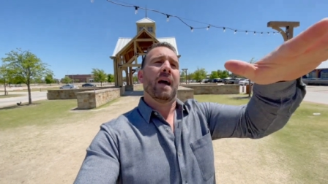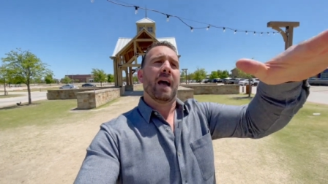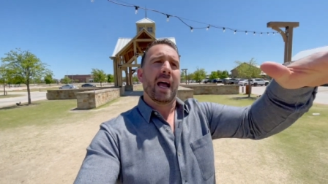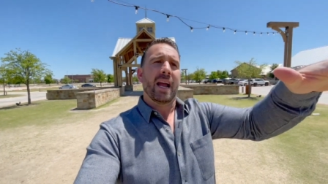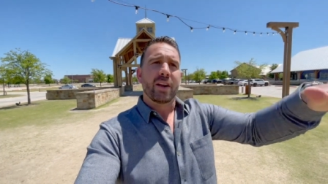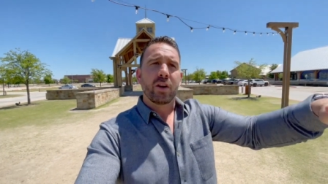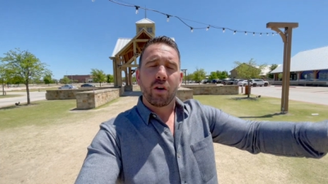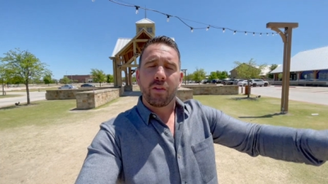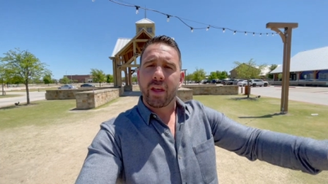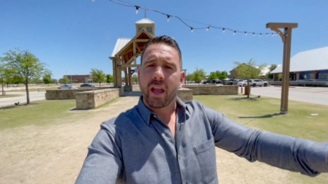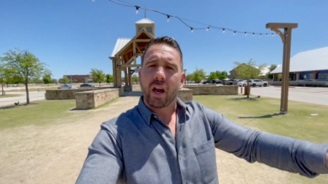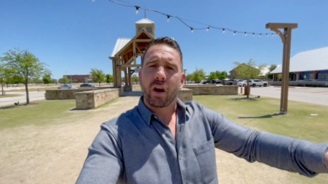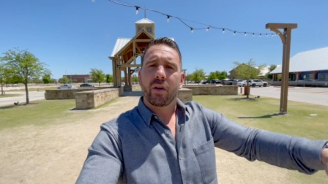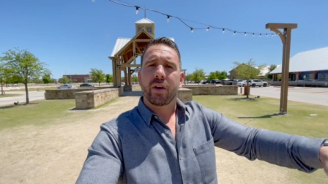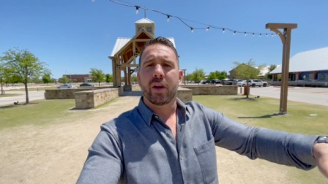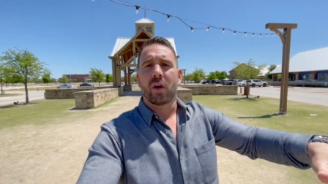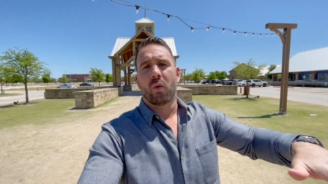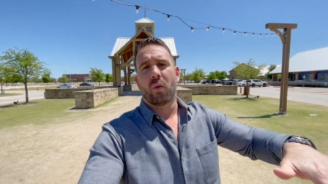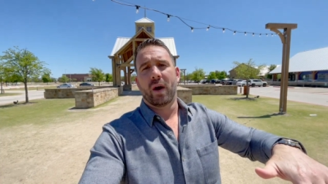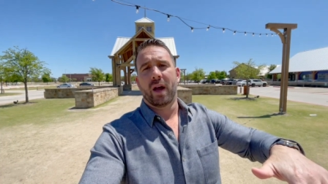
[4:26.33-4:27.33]
I know the
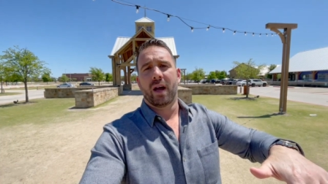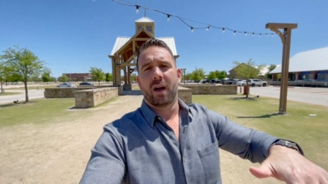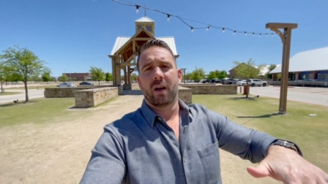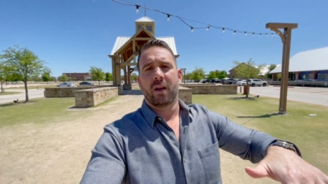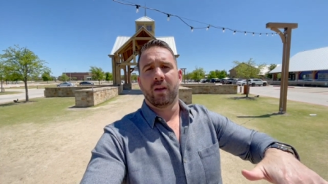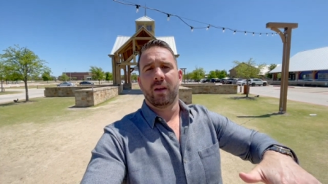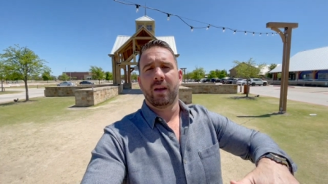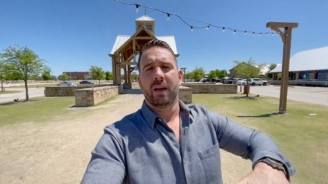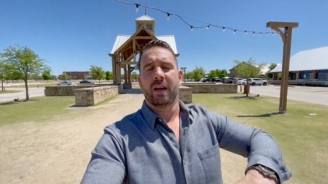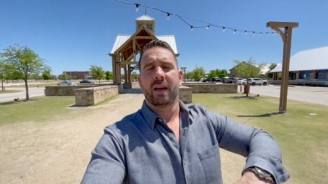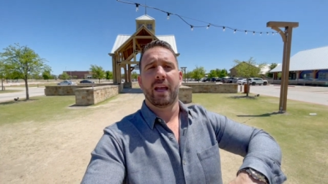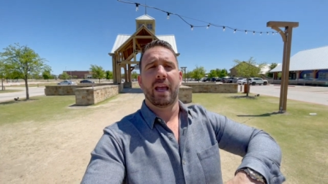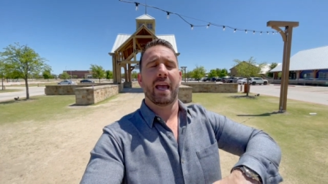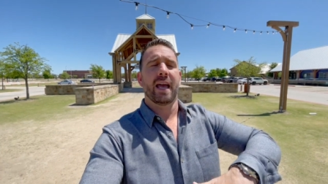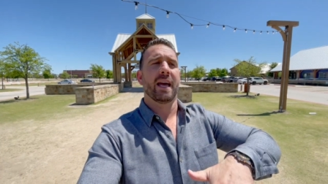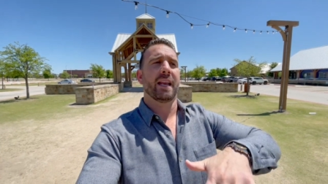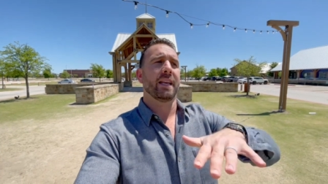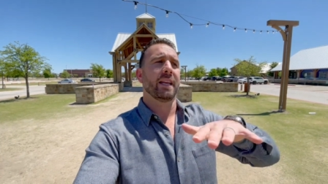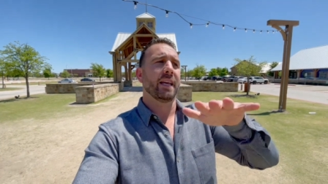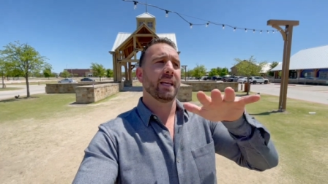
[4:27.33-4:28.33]
area well,
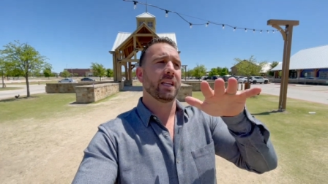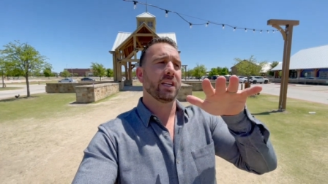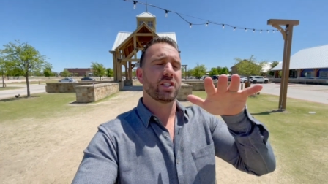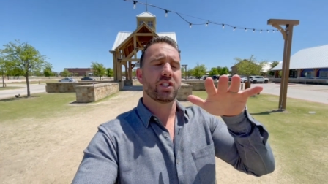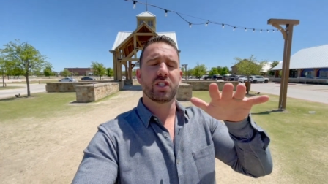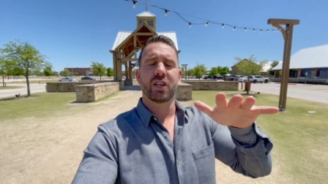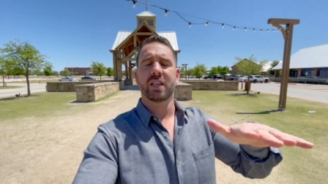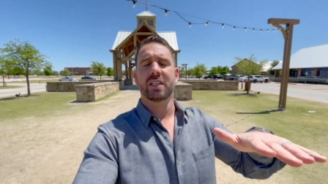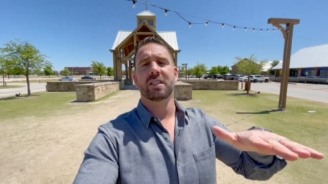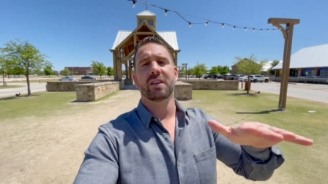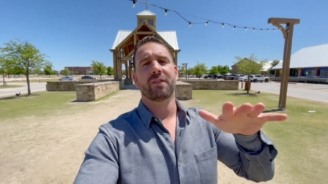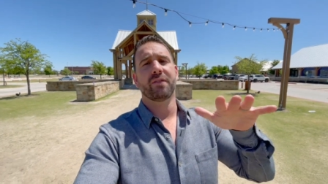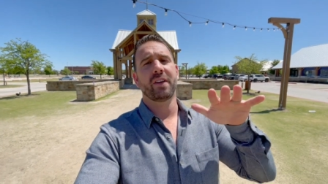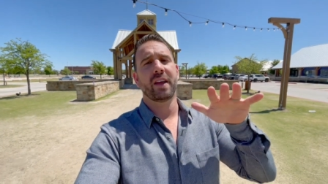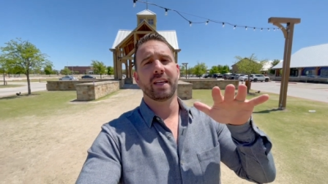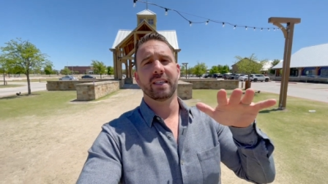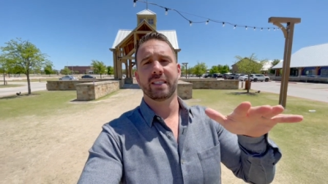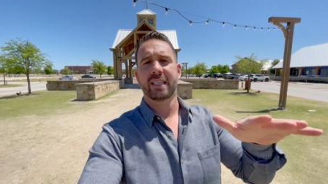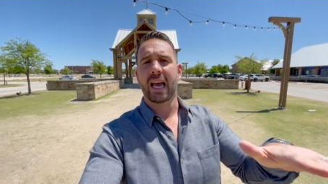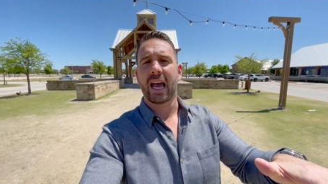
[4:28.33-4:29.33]
and it is just a
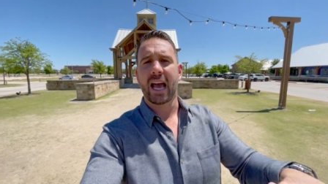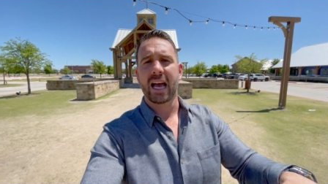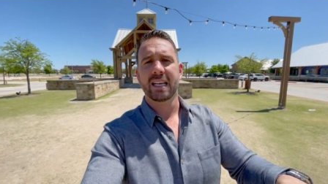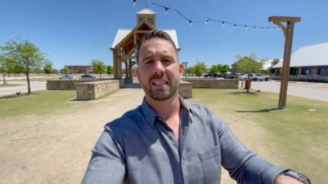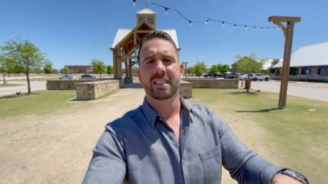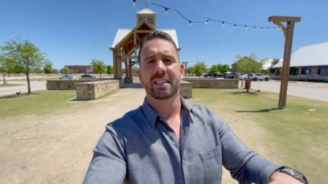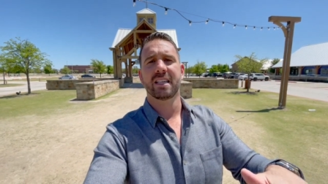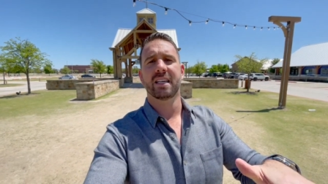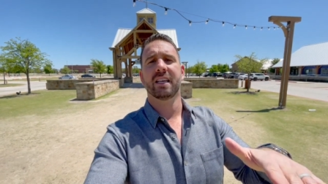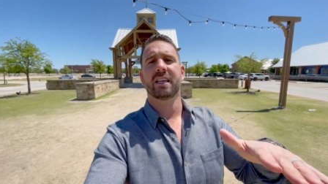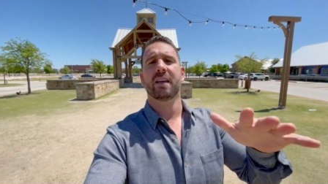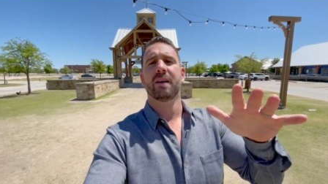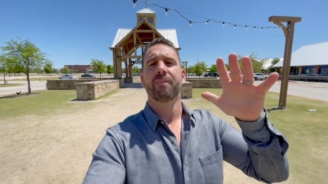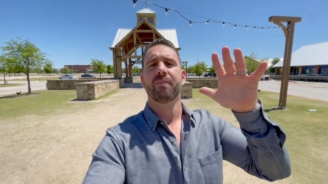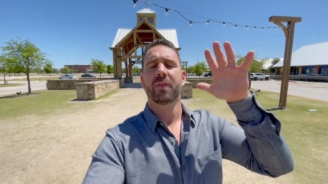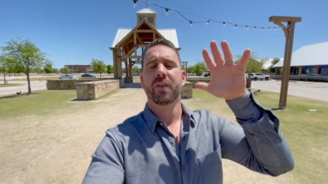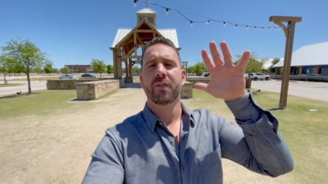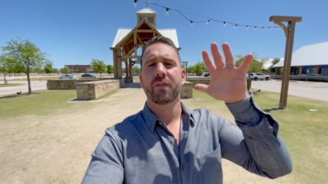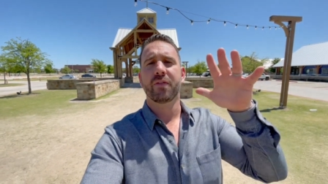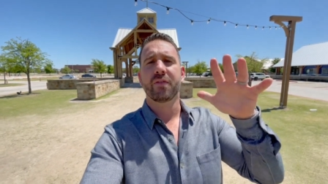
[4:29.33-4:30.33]
fantastic
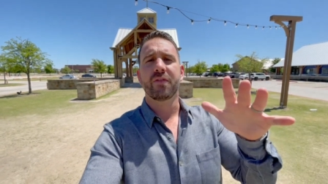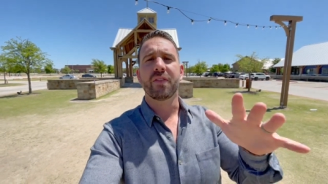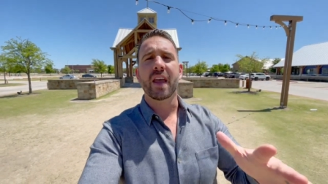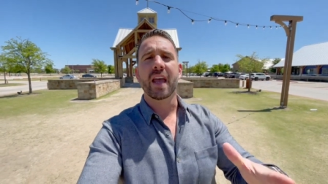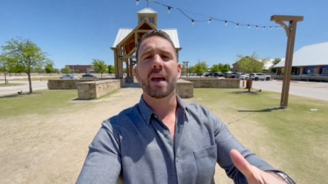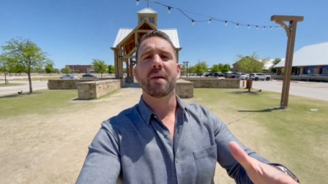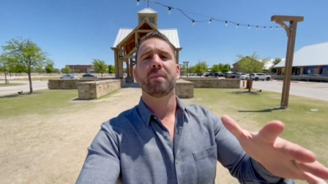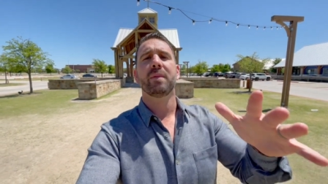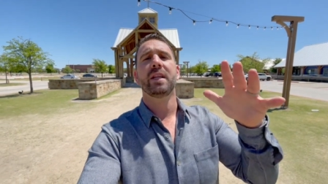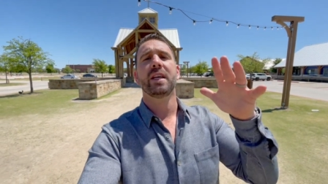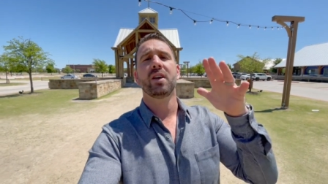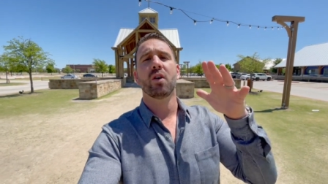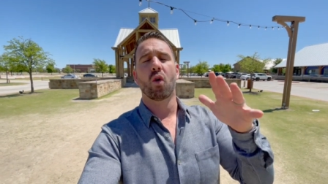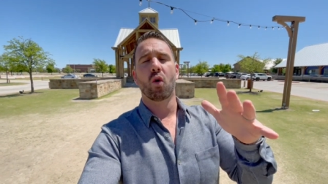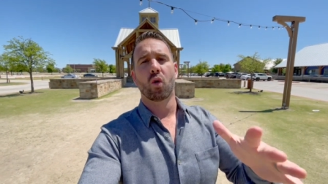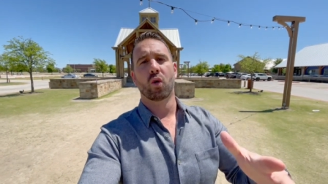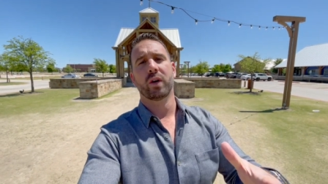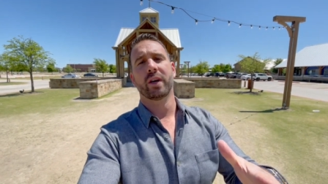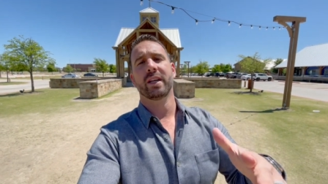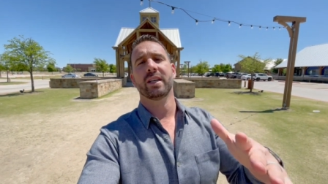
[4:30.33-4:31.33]

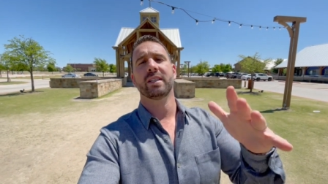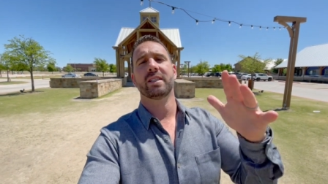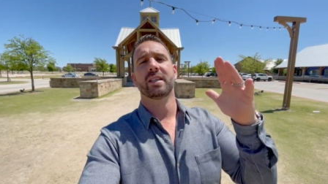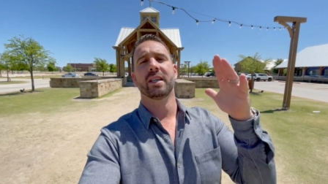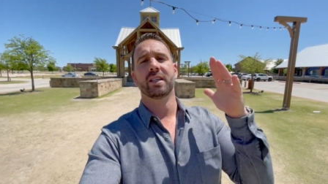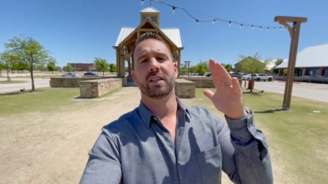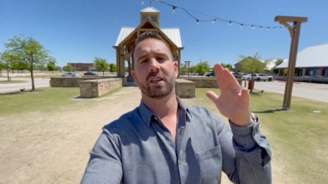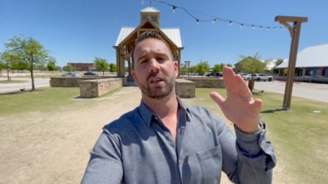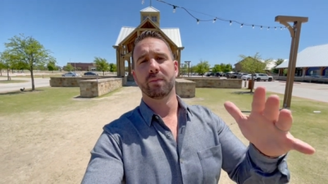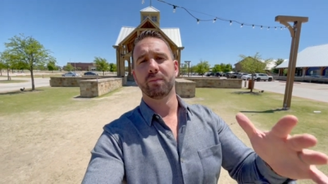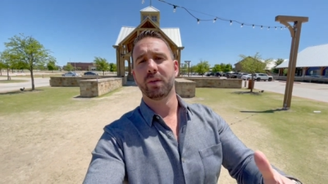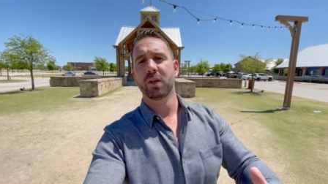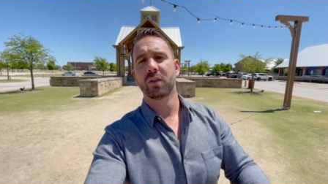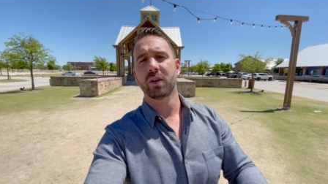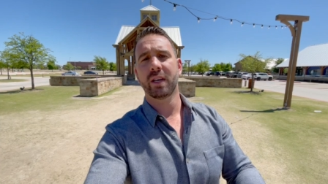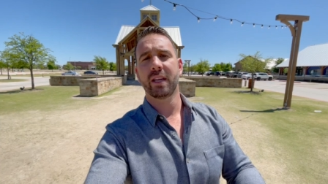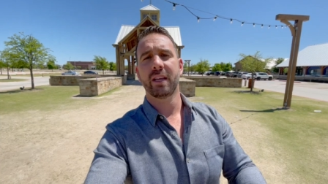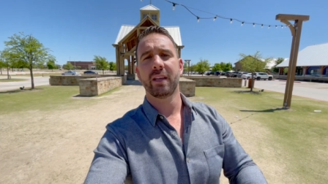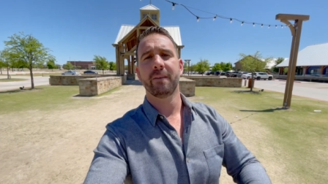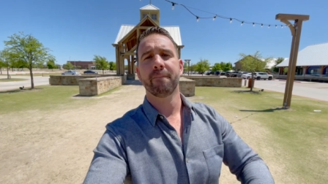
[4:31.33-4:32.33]
family-oriented
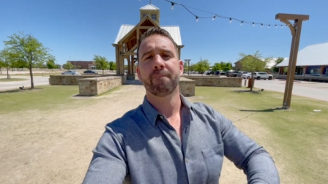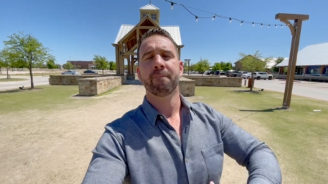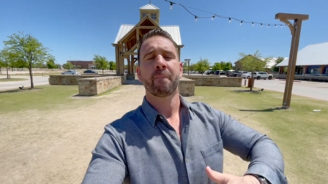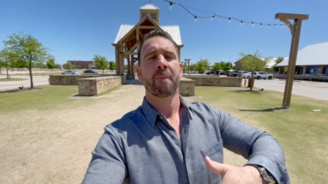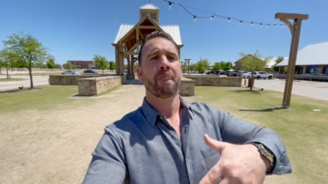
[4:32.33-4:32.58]
community.